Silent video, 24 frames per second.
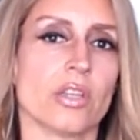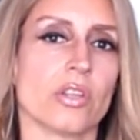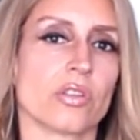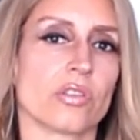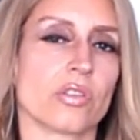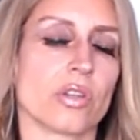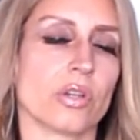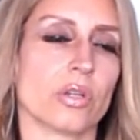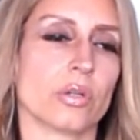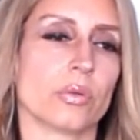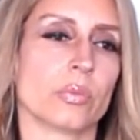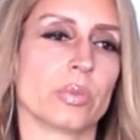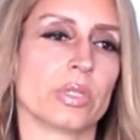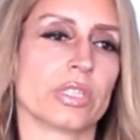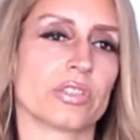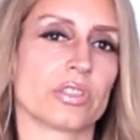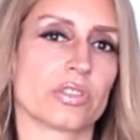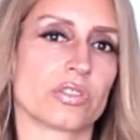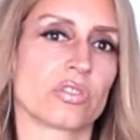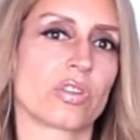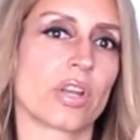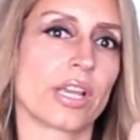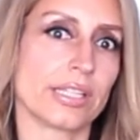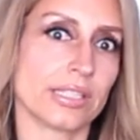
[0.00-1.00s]
So
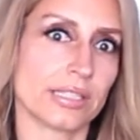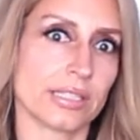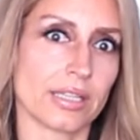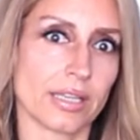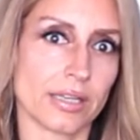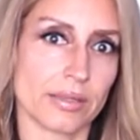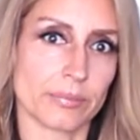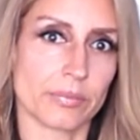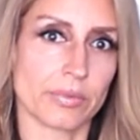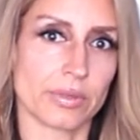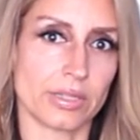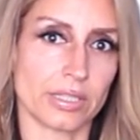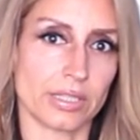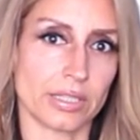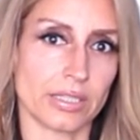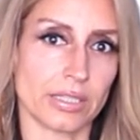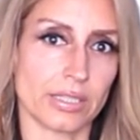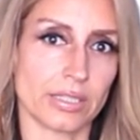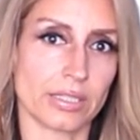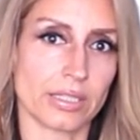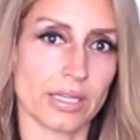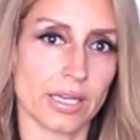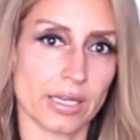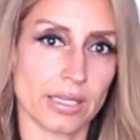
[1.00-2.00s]
we're tightening up
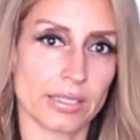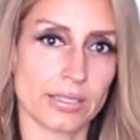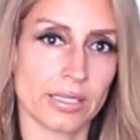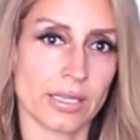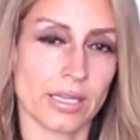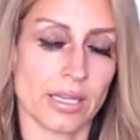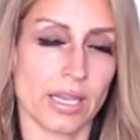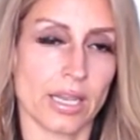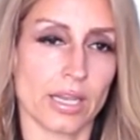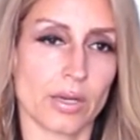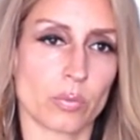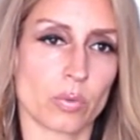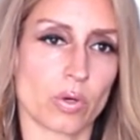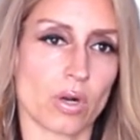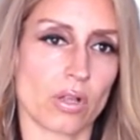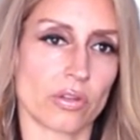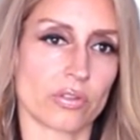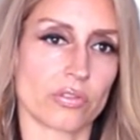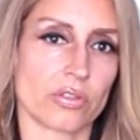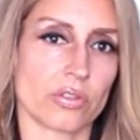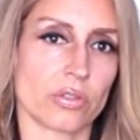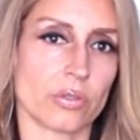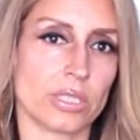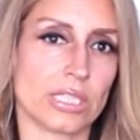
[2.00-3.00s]
the gut, and we're
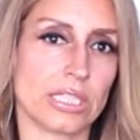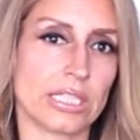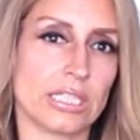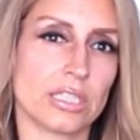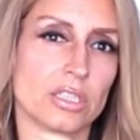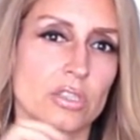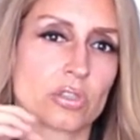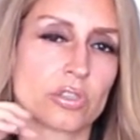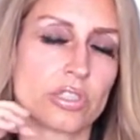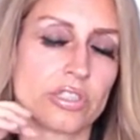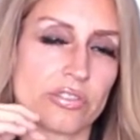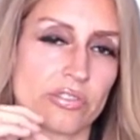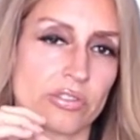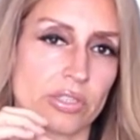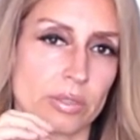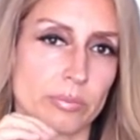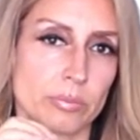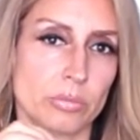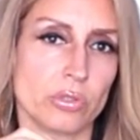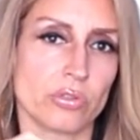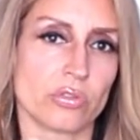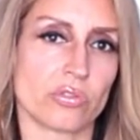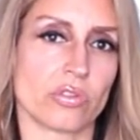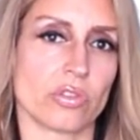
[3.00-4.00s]
also increasing
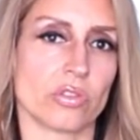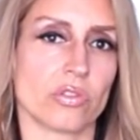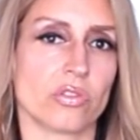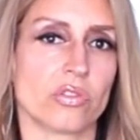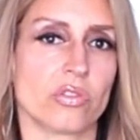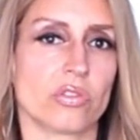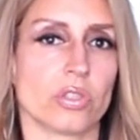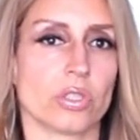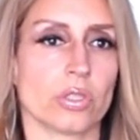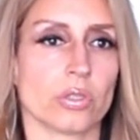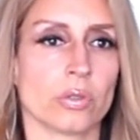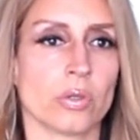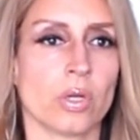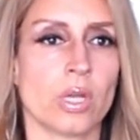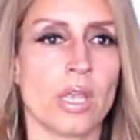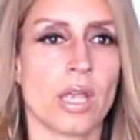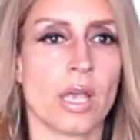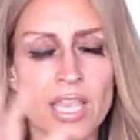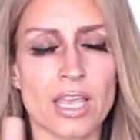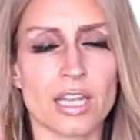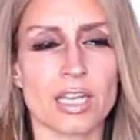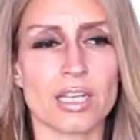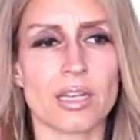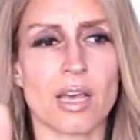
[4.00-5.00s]
mucin too.
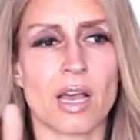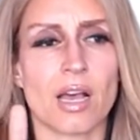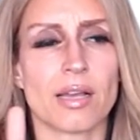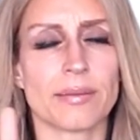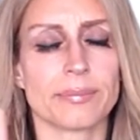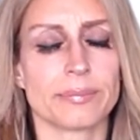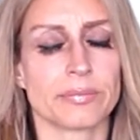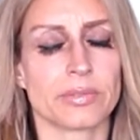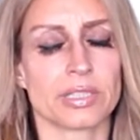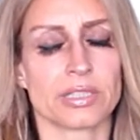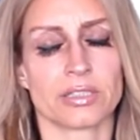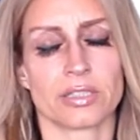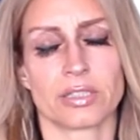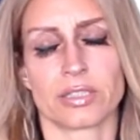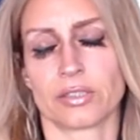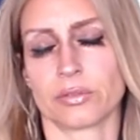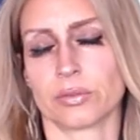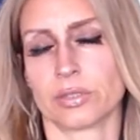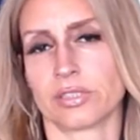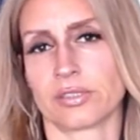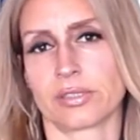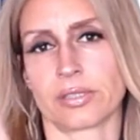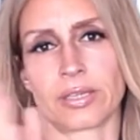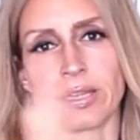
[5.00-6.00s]
And I'm going to
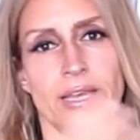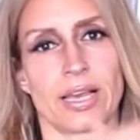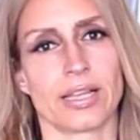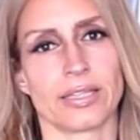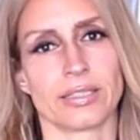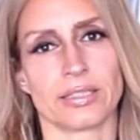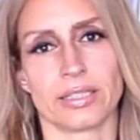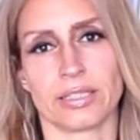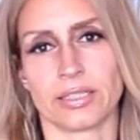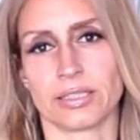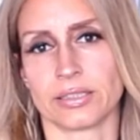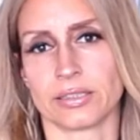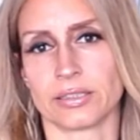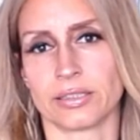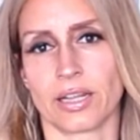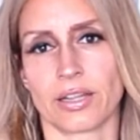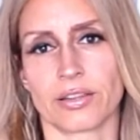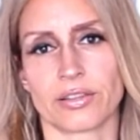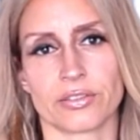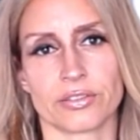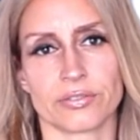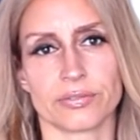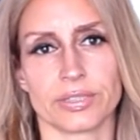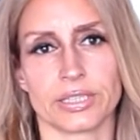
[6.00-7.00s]
go into that in
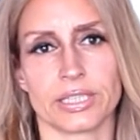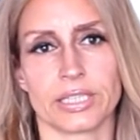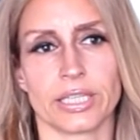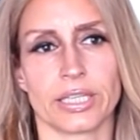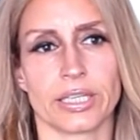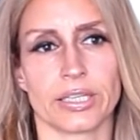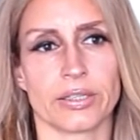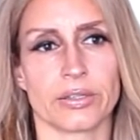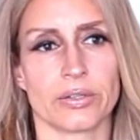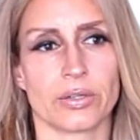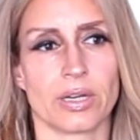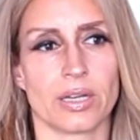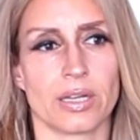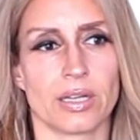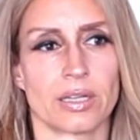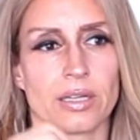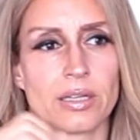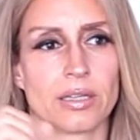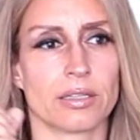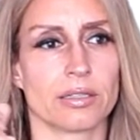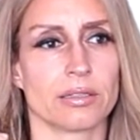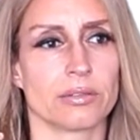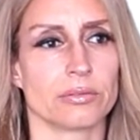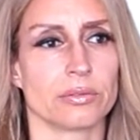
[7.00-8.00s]
another video.
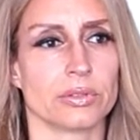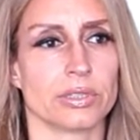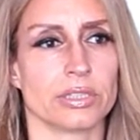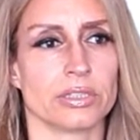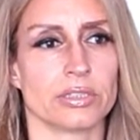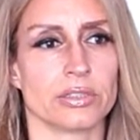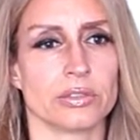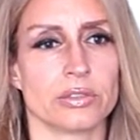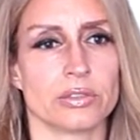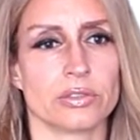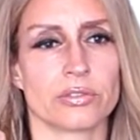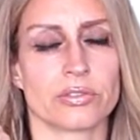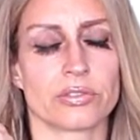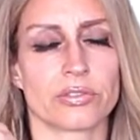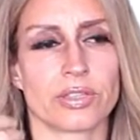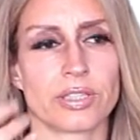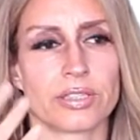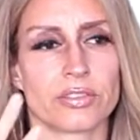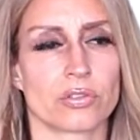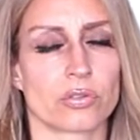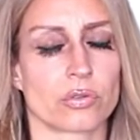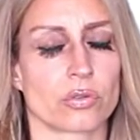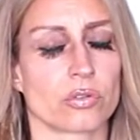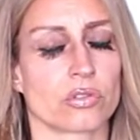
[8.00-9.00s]
We use
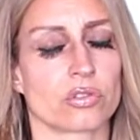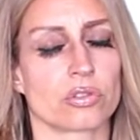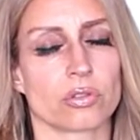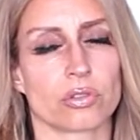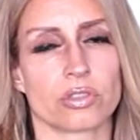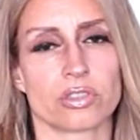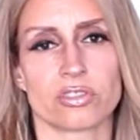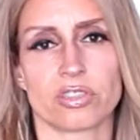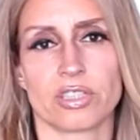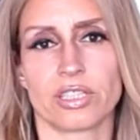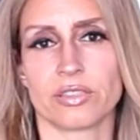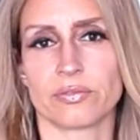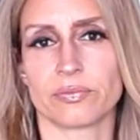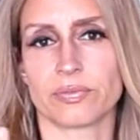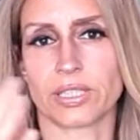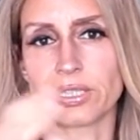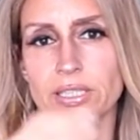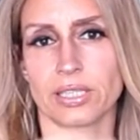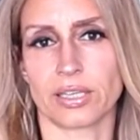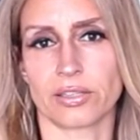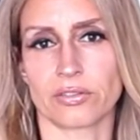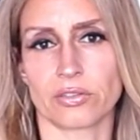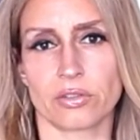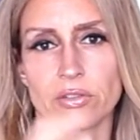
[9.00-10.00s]
like short chain
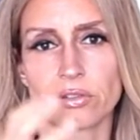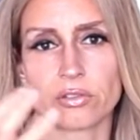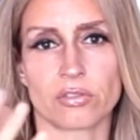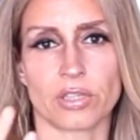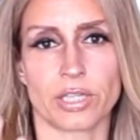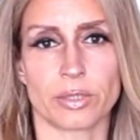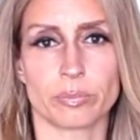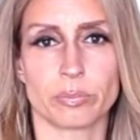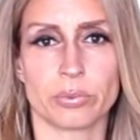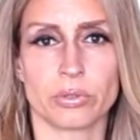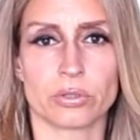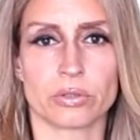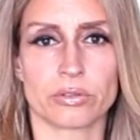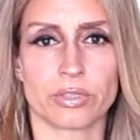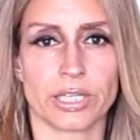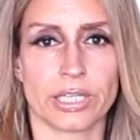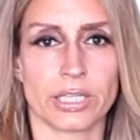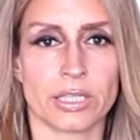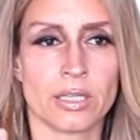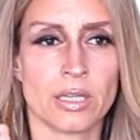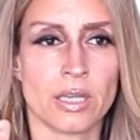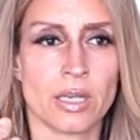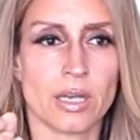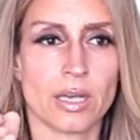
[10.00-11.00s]
fatty acids like
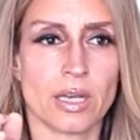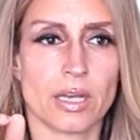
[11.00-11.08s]
butyrate.